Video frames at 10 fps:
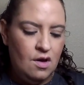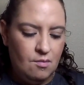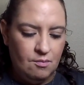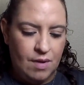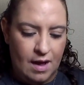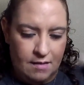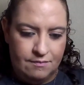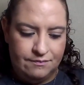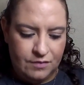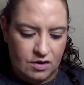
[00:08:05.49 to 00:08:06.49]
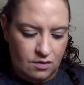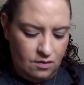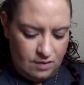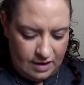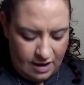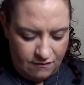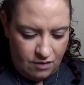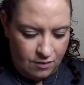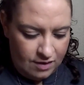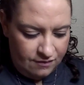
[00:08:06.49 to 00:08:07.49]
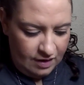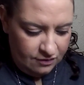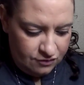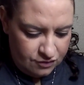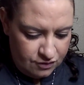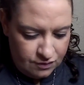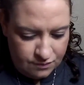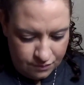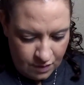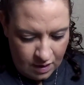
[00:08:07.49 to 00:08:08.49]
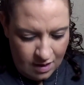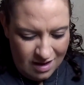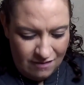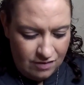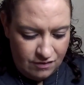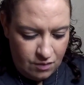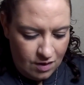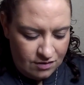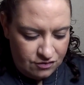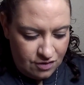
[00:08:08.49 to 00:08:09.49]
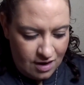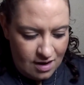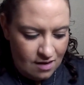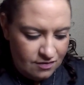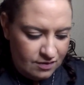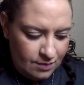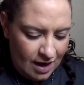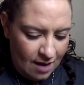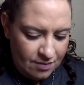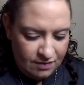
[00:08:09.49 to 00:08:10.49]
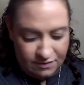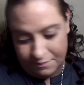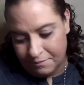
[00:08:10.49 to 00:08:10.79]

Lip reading: But, cool, I gave you one of each. Even if you want to try it out and see what happens.